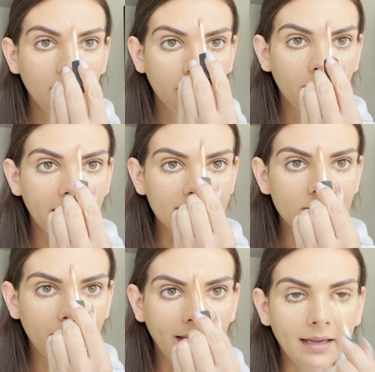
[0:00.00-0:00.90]
much
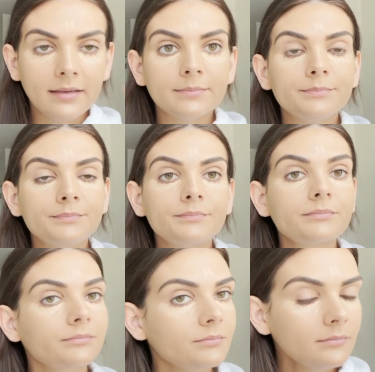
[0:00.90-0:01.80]
pain.
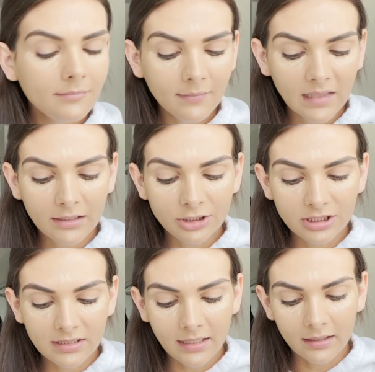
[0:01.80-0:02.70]
And
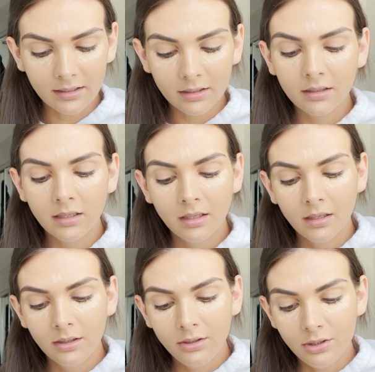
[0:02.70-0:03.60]
she's like,
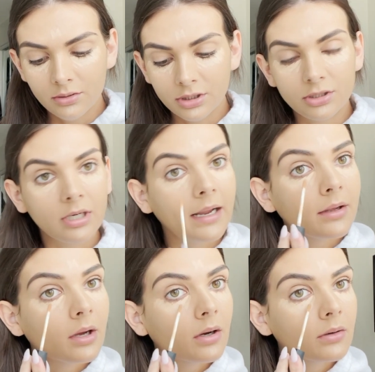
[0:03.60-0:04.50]
you should try and
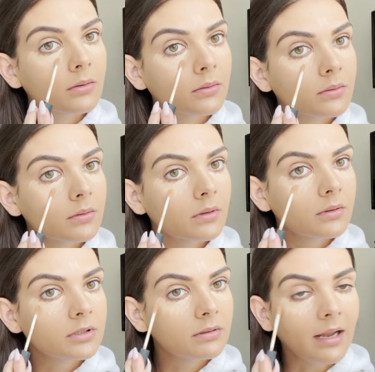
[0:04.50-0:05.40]
go
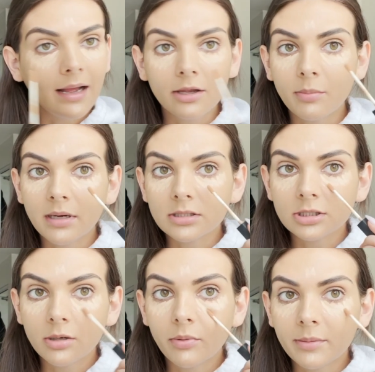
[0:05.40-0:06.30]
to an
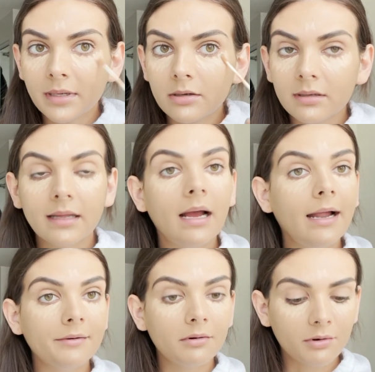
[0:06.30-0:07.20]
acupuncture appointment or like
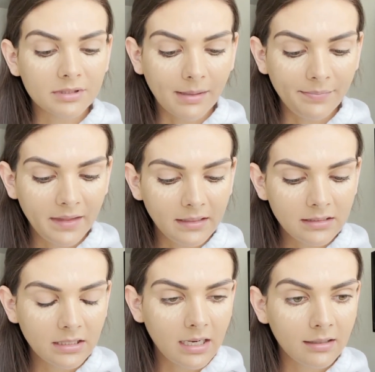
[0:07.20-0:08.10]
chiro or something
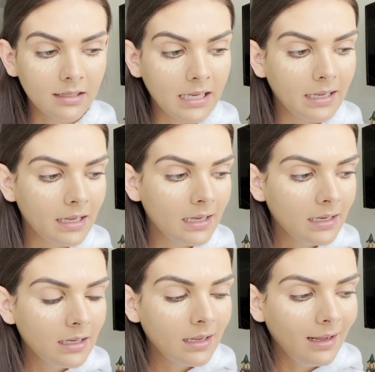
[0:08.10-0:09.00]
to kind of like
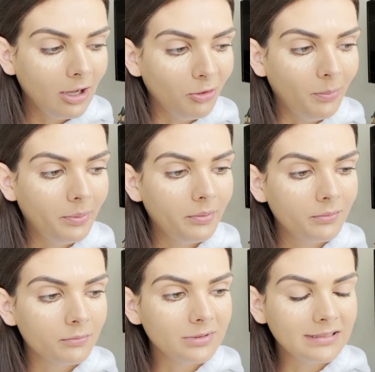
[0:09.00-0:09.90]
help
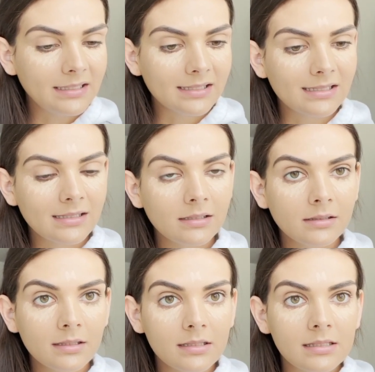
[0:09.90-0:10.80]
release
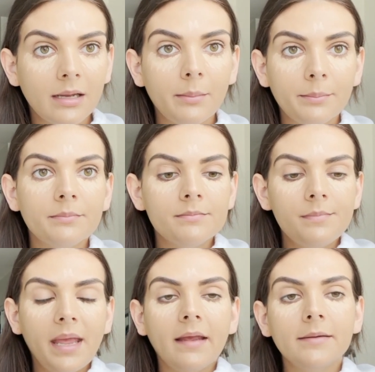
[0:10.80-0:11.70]
some
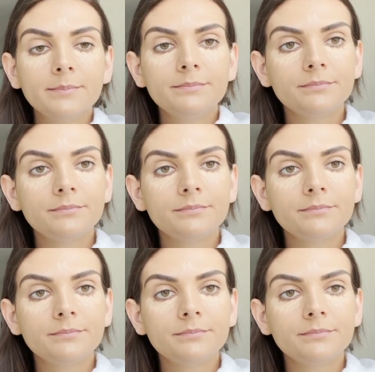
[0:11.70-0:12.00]
pain.